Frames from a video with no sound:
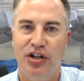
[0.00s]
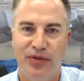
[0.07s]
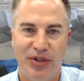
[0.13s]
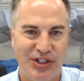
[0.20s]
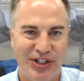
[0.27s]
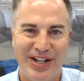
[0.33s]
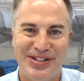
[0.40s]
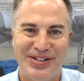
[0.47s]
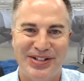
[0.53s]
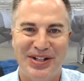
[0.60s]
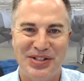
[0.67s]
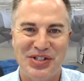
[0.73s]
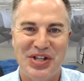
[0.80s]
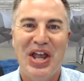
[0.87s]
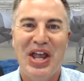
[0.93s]

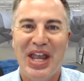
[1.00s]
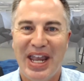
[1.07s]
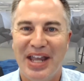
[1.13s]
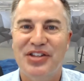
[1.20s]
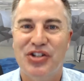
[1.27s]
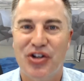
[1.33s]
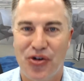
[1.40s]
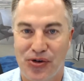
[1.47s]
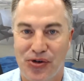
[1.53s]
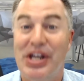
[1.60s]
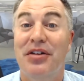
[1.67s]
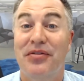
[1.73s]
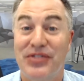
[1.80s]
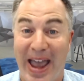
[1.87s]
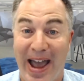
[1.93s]
assistants, it's
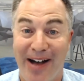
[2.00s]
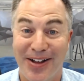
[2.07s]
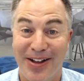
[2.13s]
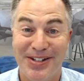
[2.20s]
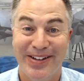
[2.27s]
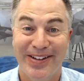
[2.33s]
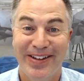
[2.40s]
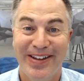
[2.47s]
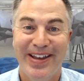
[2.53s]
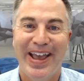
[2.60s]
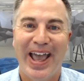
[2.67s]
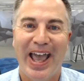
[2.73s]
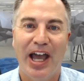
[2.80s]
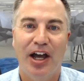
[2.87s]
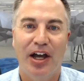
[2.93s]
creative talent.
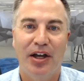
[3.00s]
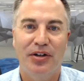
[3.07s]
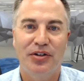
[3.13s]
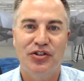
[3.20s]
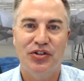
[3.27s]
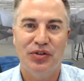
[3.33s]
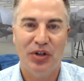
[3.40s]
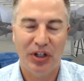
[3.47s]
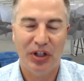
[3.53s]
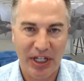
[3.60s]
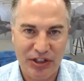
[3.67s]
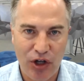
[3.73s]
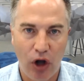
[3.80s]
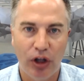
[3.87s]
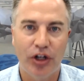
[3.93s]
Mm. And mm.
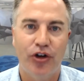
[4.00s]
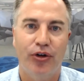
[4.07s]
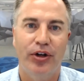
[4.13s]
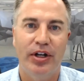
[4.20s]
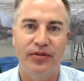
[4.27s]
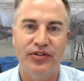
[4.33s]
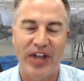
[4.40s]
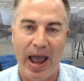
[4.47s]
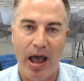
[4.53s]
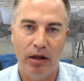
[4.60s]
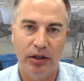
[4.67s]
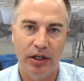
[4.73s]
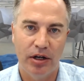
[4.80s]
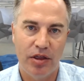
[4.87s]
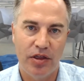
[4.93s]
let's call it creative
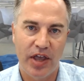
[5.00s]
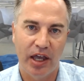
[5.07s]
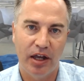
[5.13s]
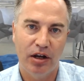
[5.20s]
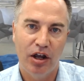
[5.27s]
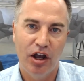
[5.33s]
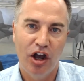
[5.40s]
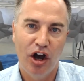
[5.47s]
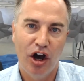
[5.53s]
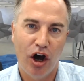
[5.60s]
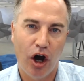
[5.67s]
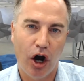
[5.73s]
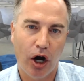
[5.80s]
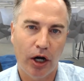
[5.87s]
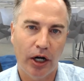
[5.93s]
talent that
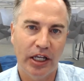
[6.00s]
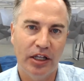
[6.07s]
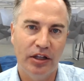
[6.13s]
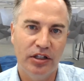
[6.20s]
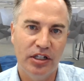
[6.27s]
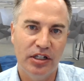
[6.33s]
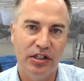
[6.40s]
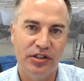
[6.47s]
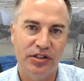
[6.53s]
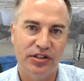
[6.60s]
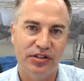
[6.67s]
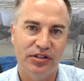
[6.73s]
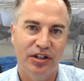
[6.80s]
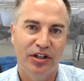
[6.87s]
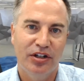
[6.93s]
are in
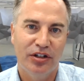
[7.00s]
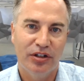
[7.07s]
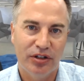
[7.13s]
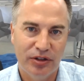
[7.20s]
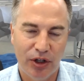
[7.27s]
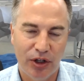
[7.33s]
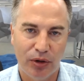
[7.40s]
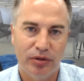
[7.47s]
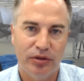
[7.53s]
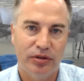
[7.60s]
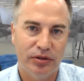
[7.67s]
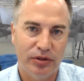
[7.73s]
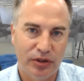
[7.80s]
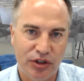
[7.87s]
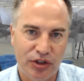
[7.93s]
these, you know,
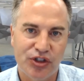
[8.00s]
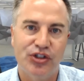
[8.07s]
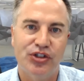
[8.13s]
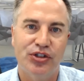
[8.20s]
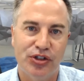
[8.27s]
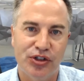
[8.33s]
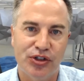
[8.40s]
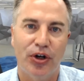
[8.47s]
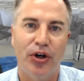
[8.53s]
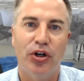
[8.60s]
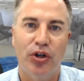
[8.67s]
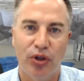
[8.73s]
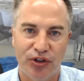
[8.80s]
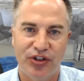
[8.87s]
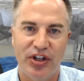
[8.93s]

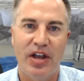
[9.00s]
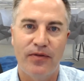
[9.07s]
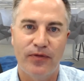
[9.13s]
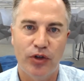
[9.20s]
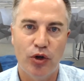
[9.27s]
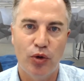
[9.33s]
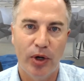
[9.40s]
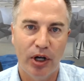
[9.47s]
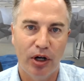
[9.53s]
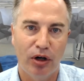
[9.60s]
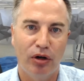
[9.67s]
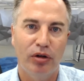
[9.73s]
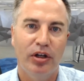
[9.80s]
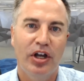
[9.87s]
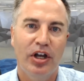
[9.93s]
circles, if you
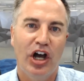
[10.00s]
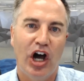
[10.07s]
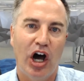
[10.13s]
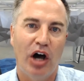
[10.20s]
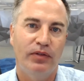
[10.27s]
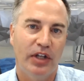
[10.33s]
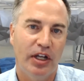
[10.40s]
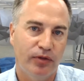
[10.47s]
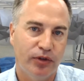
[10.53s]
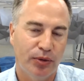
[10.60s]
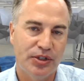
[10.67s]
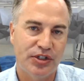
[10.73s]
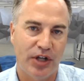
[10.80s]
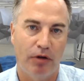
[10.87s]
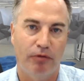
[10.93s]
will, of
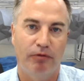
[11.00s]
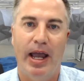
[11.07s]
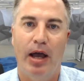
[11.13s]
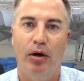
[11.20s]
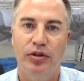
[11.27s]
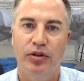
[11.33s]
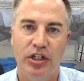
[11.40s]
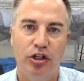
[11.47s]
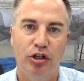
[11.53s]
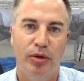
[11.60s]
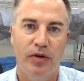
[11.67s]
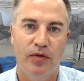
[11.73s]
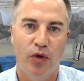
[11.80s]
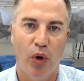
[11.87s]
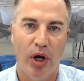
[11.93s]
influence around the
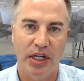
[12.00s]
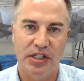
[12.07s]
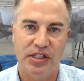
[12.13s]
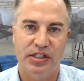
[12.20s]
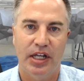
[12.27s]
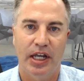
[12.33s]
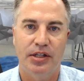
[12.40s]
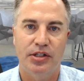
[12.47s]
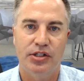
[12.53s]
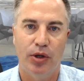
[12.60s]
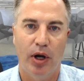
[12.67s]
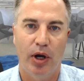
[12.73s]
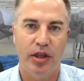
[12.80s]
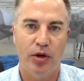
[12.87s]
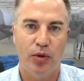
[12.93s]
human voice. And so
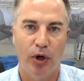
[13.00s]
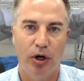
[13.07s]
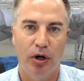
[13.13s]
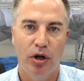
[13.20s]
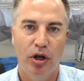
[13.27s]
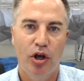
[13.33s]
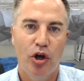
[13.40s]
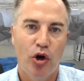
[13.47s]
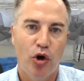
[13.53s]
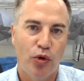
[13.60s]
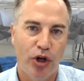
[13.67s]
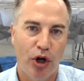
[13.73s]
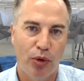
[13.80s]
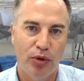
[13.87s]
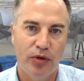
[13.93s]
I think we're,
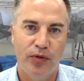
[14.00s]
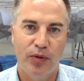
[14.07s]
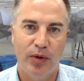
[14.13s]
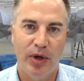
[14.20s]
you know, we've,